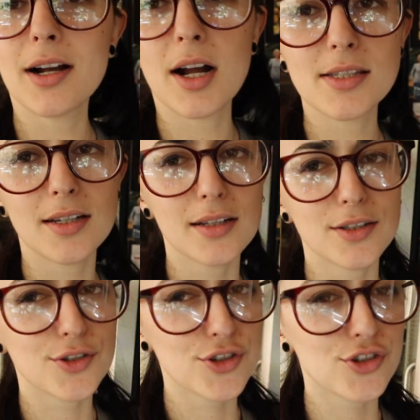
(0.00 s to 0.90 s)
Katia,
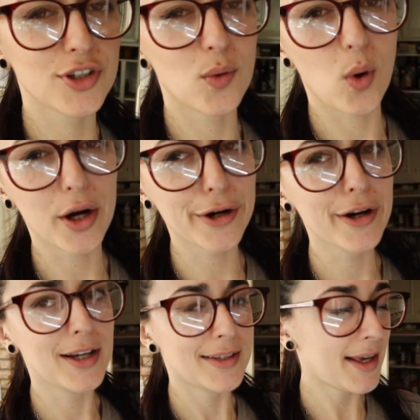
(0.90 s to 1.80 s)
don't you drink
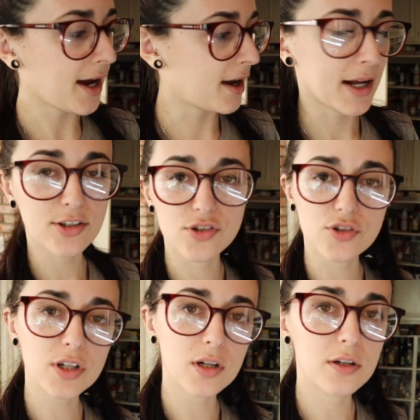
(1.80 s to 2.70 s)
water? Yeah, I just
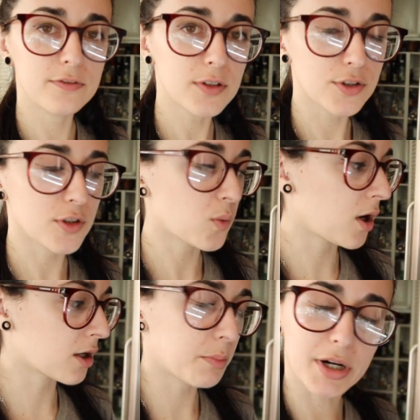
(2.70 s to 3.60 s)
drink filtered
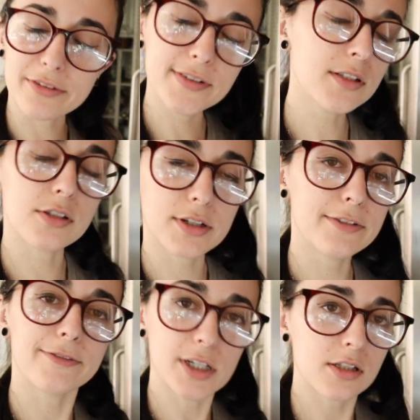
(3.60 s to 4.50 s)
water, but I filter
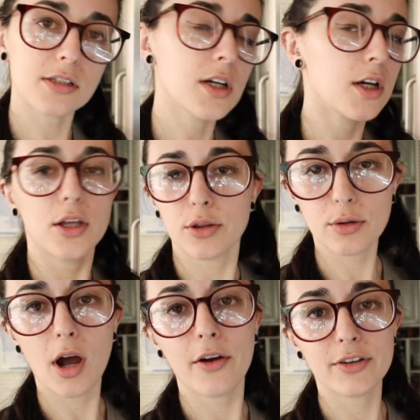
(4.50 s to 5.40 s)
it first through
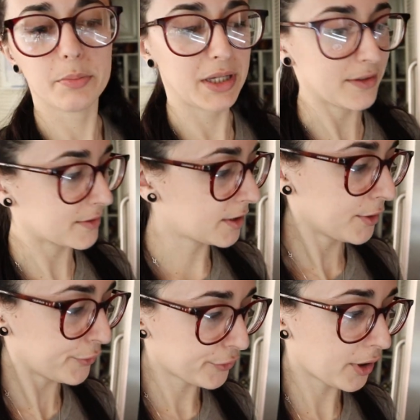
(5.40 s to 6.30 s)
coffee beans.
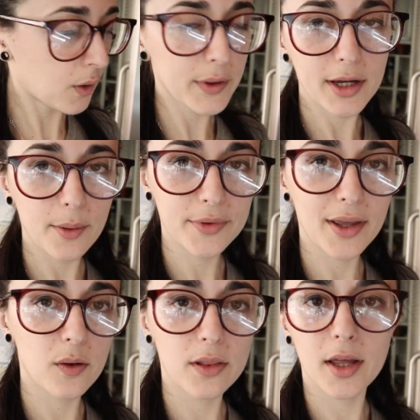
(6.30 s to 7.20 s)
So it comes
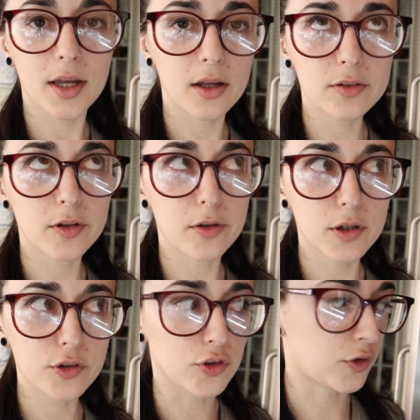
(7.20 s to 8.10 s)
out like
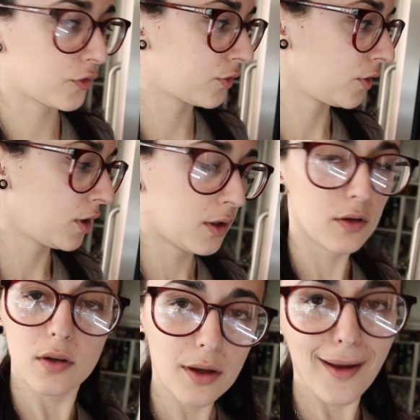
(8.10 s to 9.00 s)
delicious.
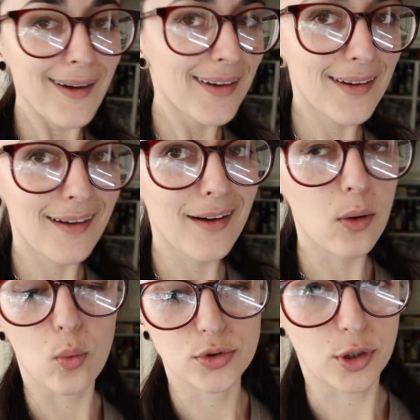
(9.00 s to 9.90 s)

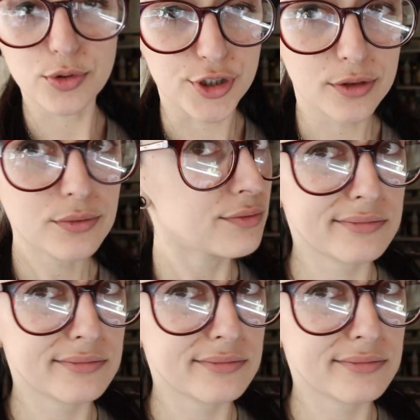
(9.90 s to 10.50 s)
Don't you?